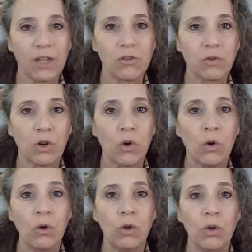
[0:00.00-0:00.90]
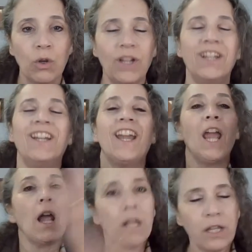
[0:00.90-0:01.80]
intro
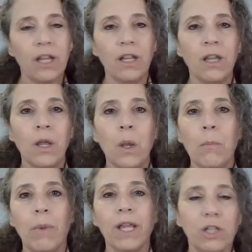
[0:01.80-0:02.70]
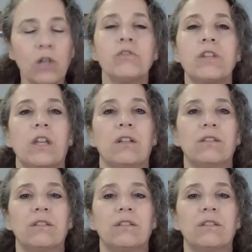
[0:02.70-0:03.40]
and then my closing.